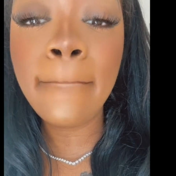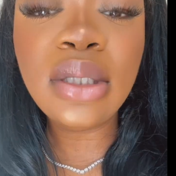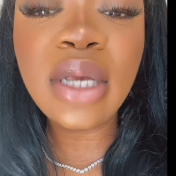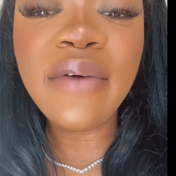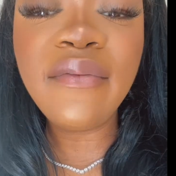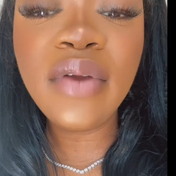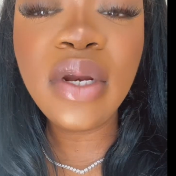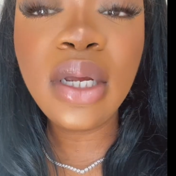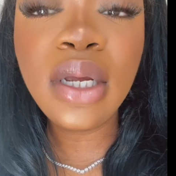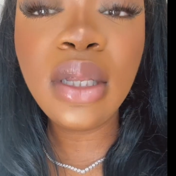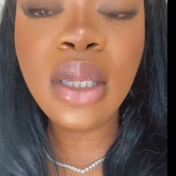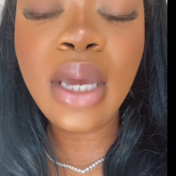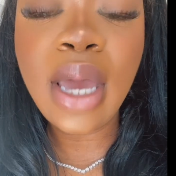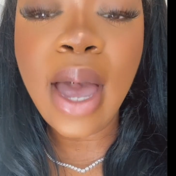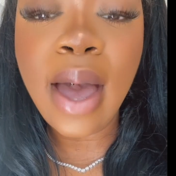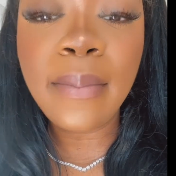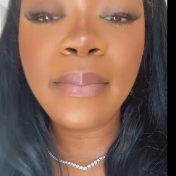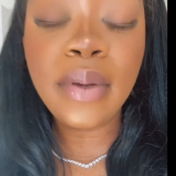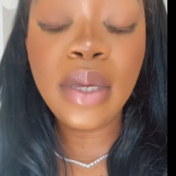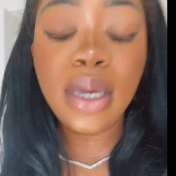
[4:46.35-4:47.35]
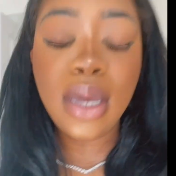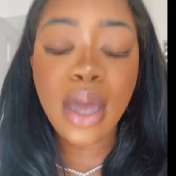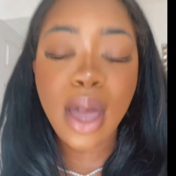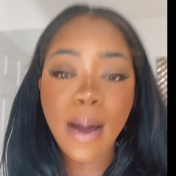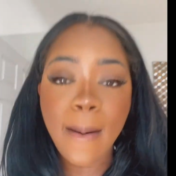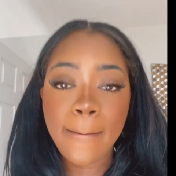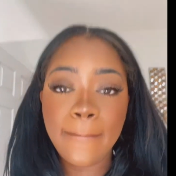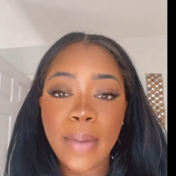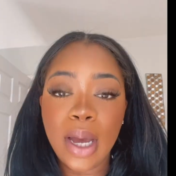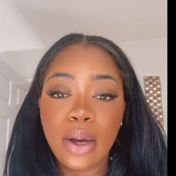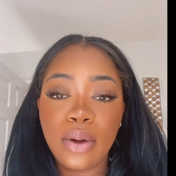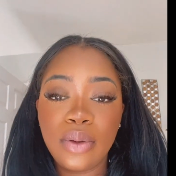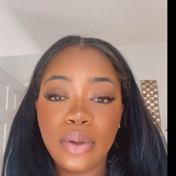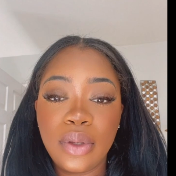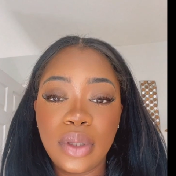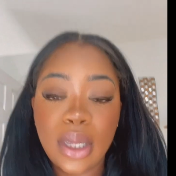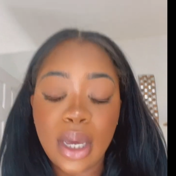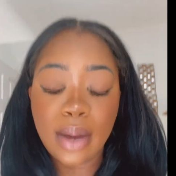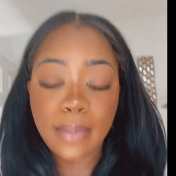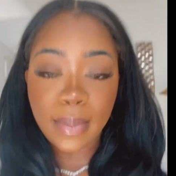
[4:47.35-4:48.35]
Definitely happy
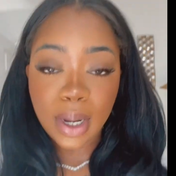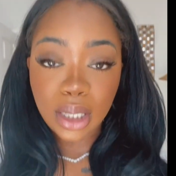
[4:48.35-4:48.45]
about that.